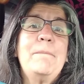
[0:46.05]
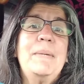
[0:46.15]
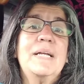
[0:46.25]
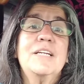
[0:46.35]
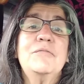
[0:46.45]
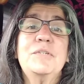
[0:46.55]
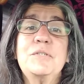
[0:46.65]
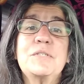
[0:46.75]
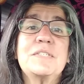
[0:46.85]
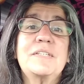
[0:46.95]
But if you're
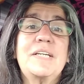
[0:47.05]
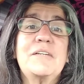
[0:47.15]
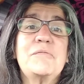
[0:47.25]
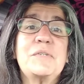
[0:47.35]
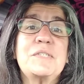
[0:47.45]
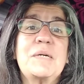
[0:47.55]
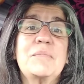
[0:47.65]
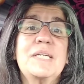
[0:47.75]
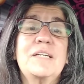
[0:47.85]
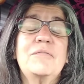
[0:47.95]
just looking for
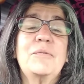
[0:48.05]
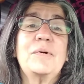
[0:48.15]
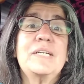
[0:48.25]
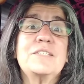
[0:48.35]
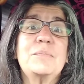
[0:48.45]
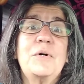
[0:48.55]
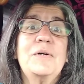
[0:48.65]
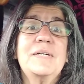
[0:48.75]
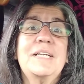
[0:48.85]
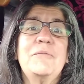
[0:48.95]
something for a
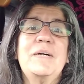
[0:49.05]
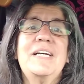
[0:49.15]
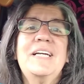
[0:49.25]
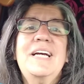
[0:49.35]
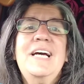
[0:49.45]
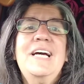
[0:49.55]
small getaway